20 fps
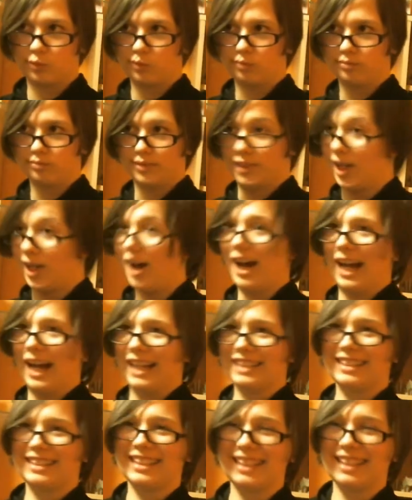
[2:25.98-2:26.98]

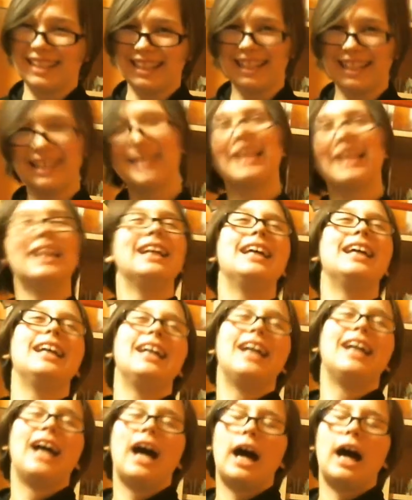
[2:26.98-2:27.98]
dot.
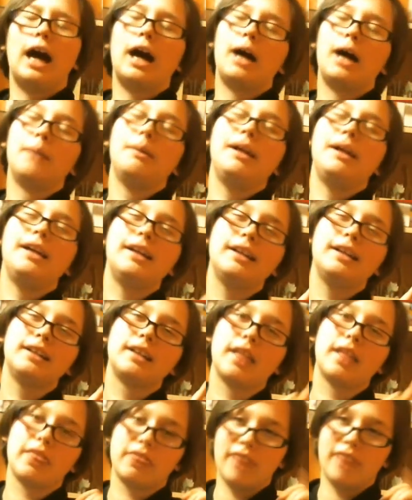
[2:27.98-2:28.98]

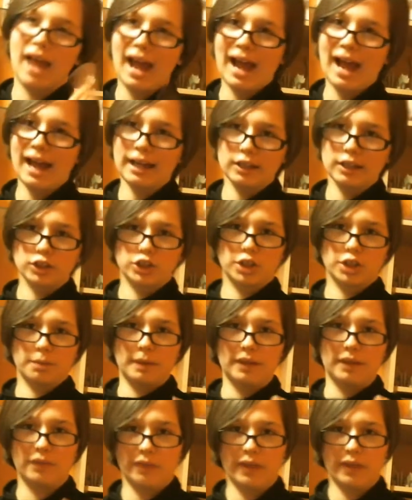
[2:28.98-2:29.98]
That should
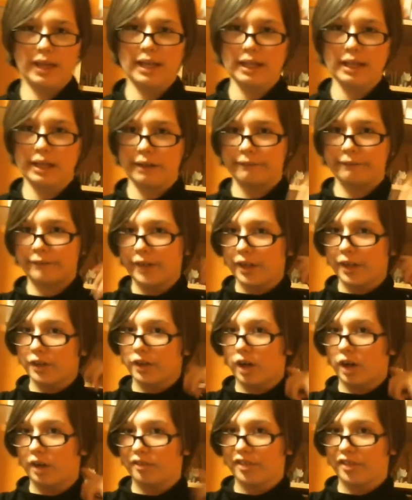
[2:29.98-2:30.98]
be fit and follow the
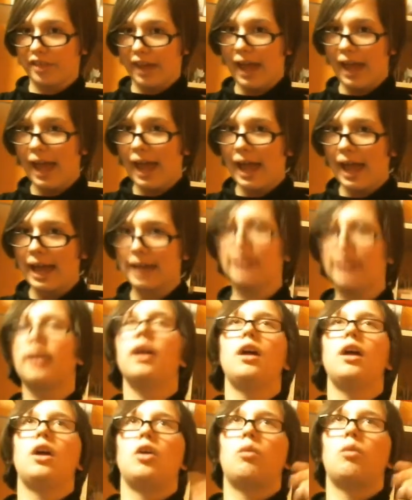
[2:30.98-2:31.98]
curve of the head,
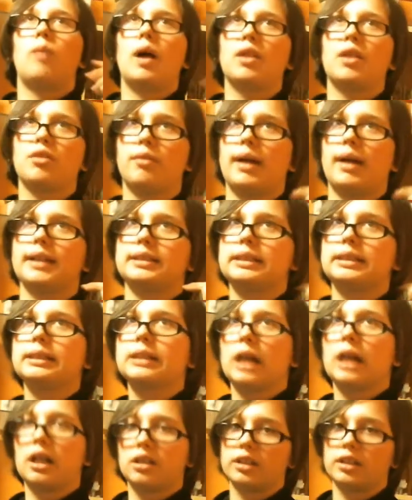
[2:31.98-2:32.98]
while the rest is
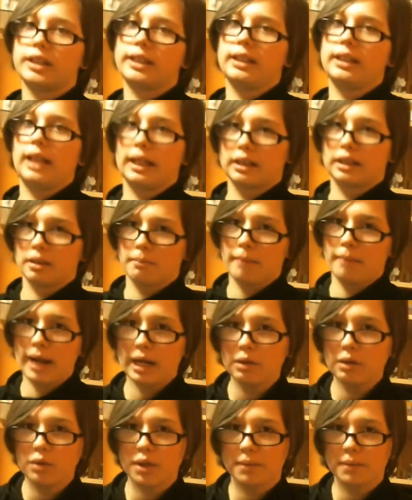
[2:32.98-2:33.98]
colored in like the
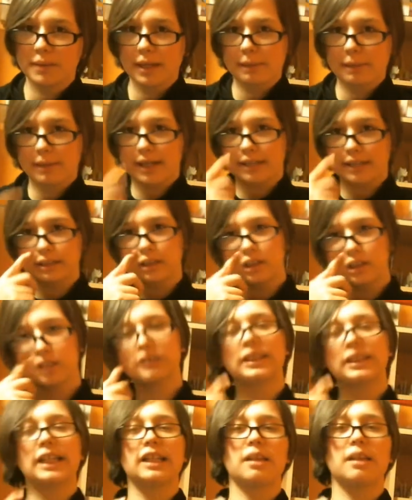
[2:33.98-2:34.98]
mane would be, because it
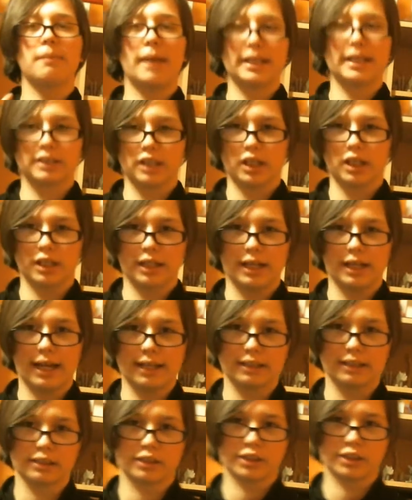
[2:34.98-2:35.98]
looks like the mane's not
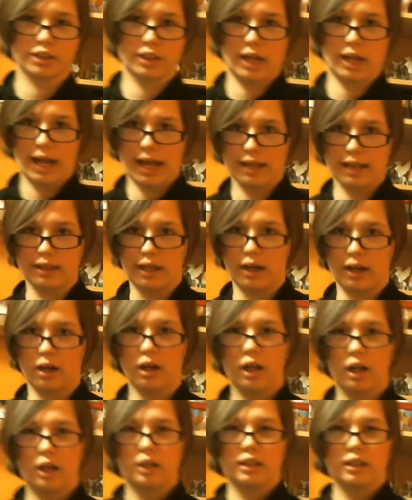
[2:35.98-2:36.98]
connected to the head there.
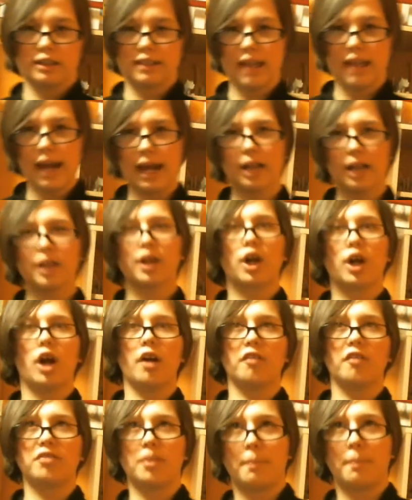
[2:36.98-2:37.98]
The tail
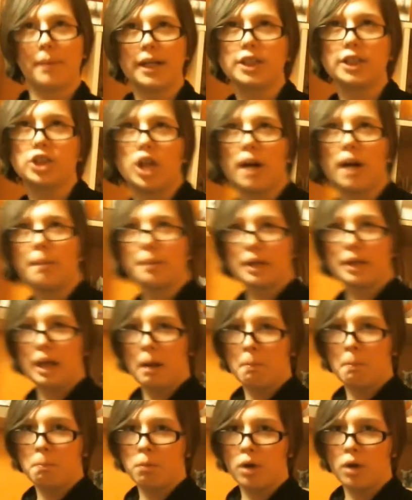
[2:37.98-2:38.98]
curved a bit sharply
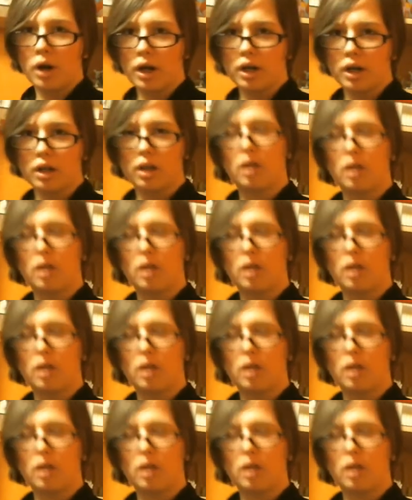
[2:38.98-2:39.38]
upward.